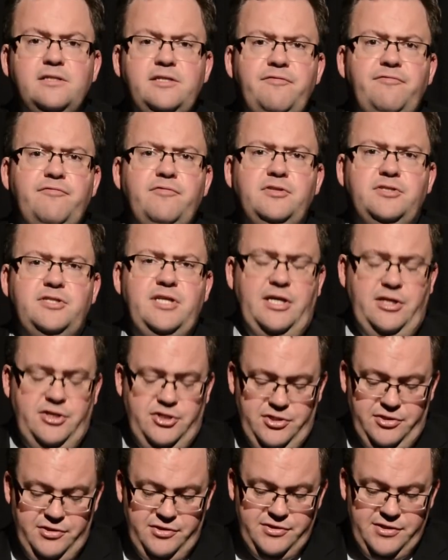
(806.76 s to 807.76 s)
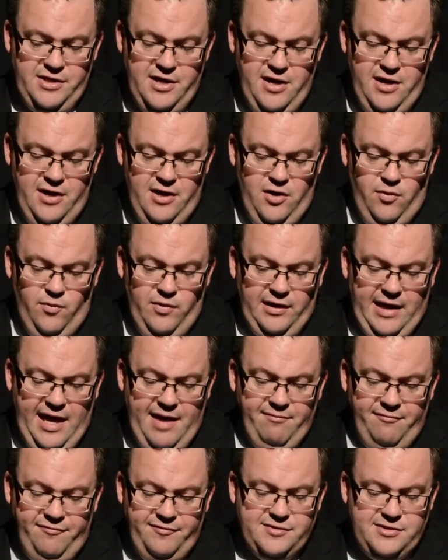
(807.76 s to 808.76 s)
Different teachers will
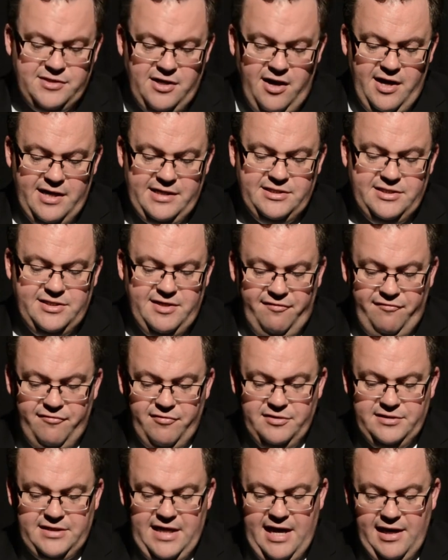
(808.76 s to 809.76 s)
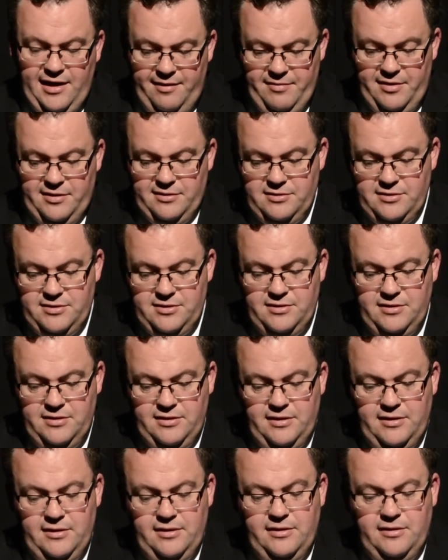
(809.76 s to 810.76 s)
emphasize different elements.
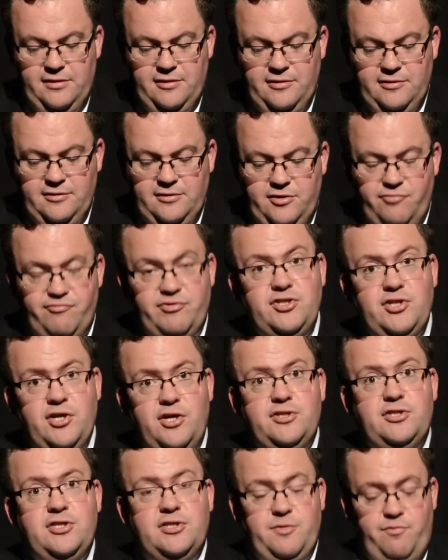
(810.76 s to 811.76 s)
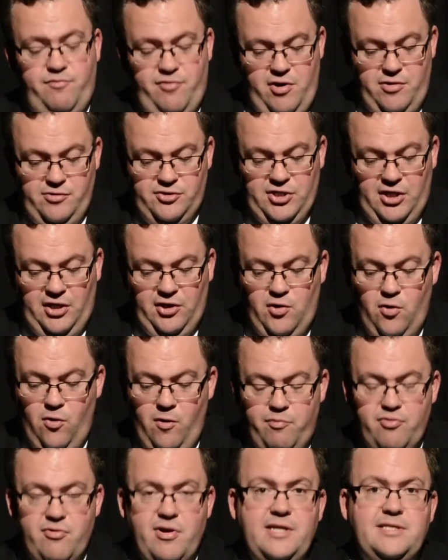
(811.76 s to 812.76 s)
The researcher's approach
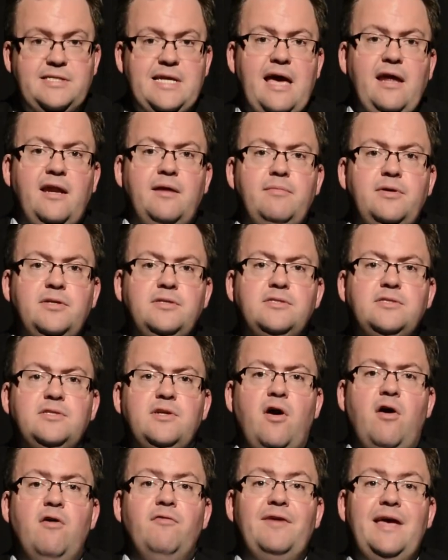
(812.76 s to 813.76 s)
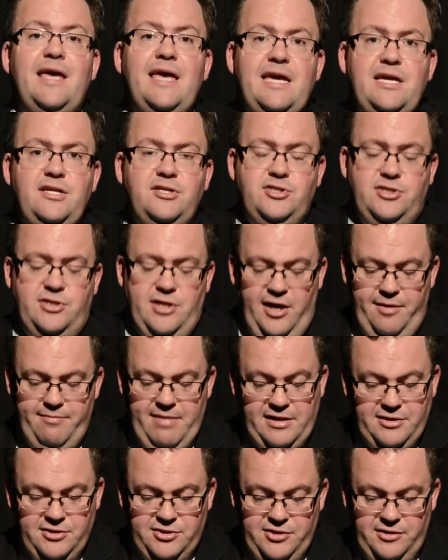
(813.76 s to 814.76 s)
incorporates elements of each
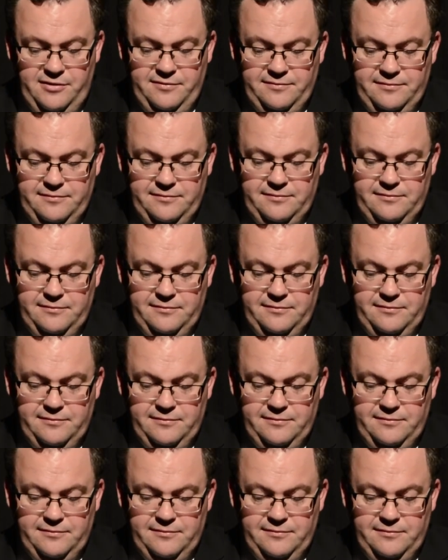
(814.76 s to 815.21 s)
dimension.